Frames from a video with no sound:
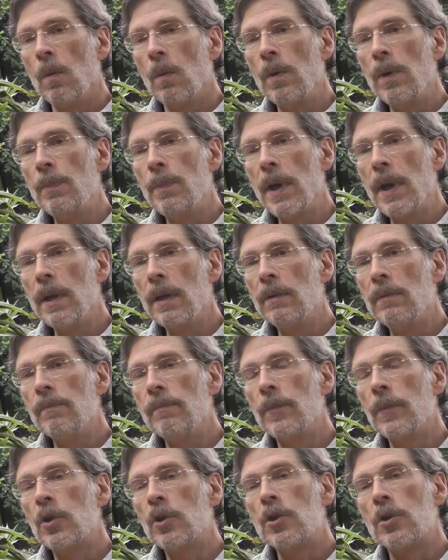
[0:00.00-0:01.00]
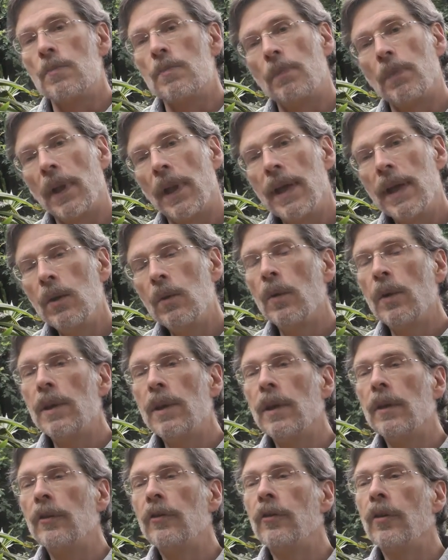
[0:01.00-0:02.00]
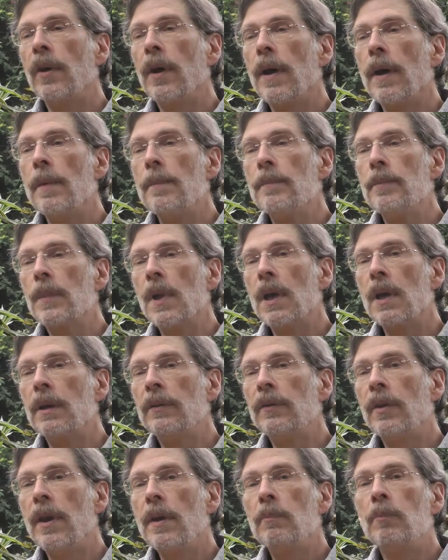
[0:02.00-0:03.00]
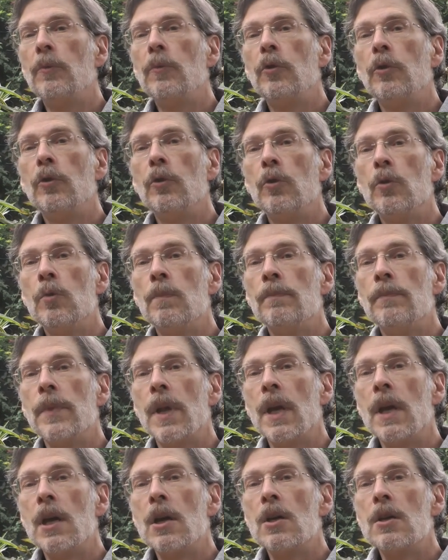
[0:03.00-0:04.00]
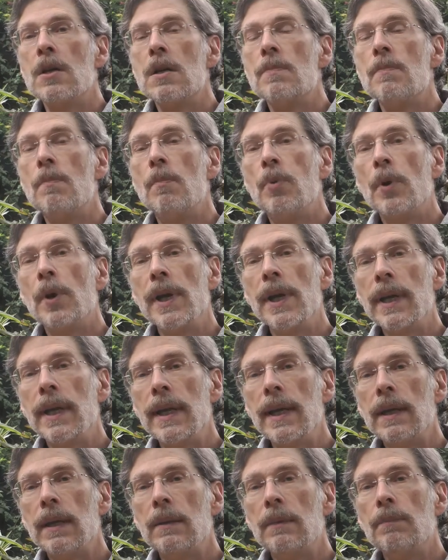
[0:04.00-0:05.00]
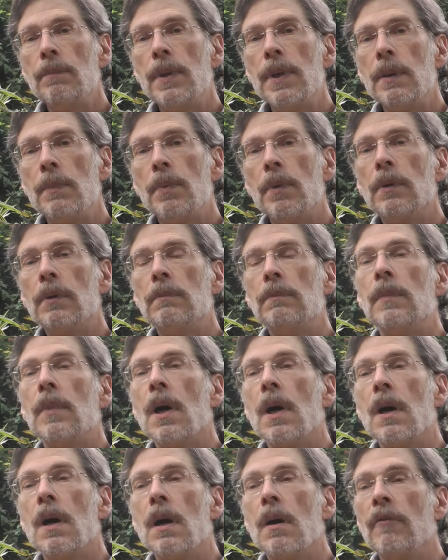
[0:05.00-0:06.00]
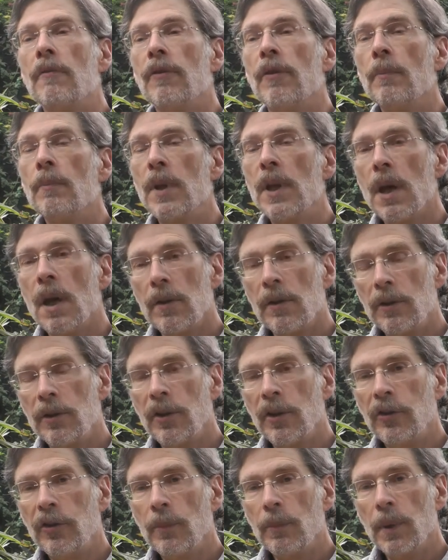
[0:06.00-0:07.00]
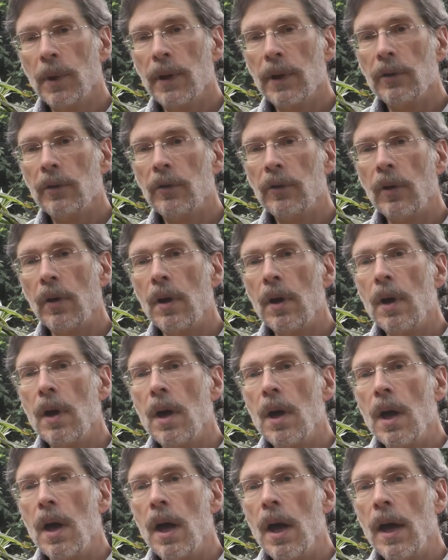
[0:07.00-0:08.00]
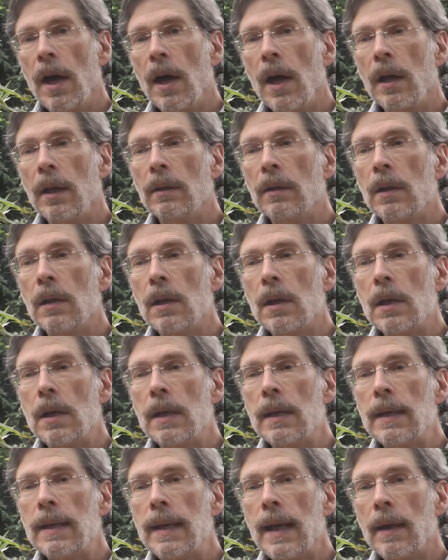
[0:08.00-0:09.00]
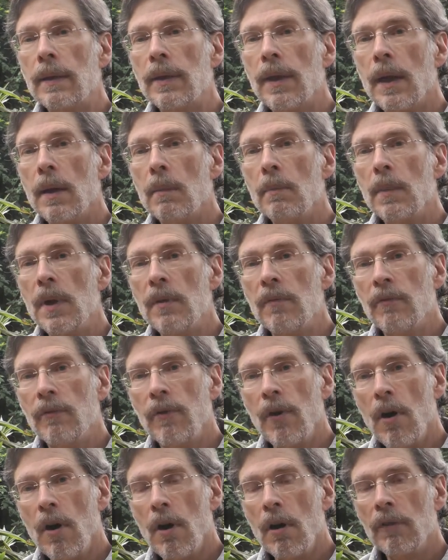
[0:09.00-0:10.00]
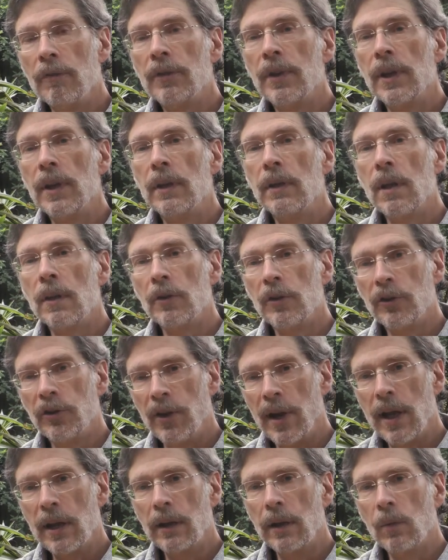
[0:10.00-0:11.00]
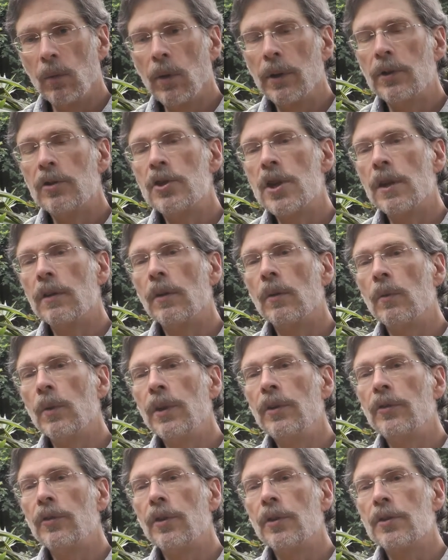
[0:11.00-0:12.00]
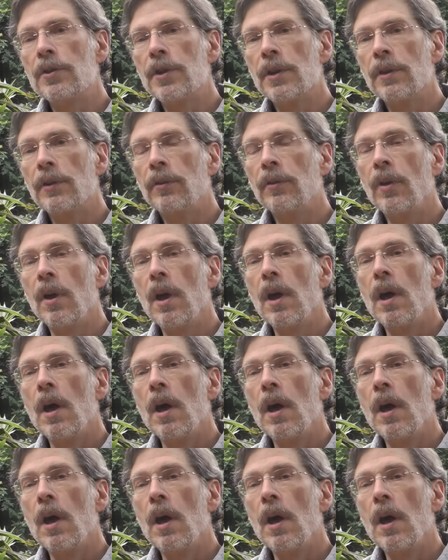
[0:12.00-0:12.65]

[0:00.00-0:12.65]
We've been playing with this um, attempt to bring in people uh, from the other disciplines and get them involved in understanding what gender research is,